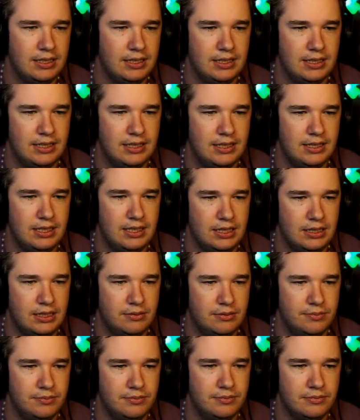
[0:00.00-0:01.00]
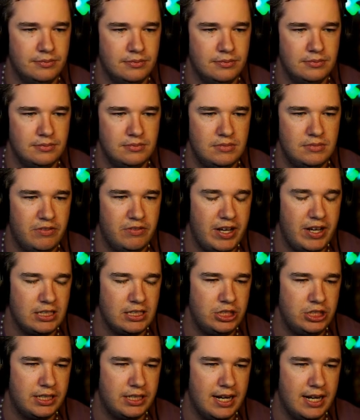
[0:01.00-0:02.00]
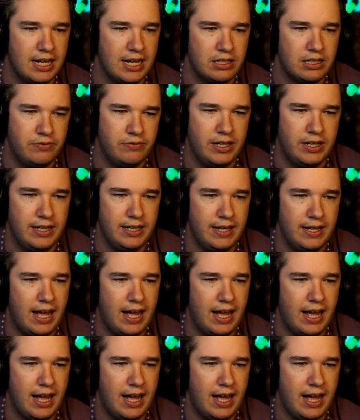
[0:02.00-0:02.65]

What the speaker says: The fact she can activate it,